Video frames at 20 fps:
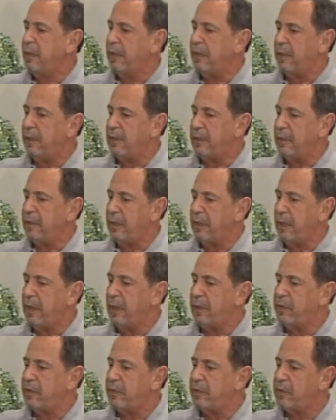and it,
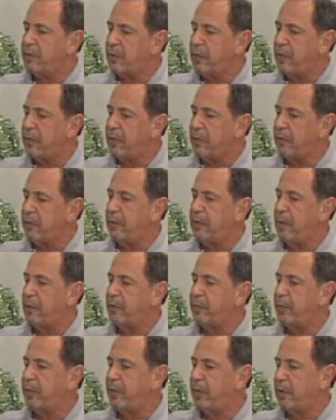it, just showed
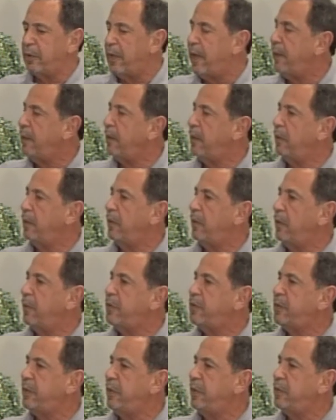put a light on
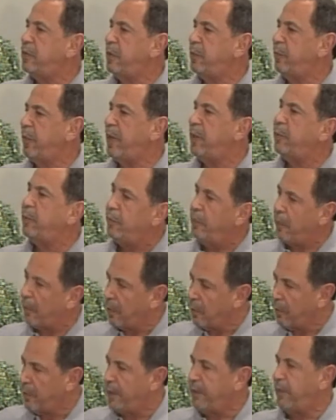those things that my
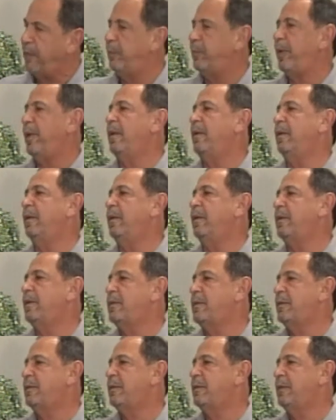Armenian
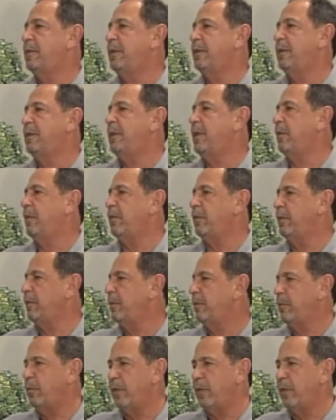parents Oh, never oh, so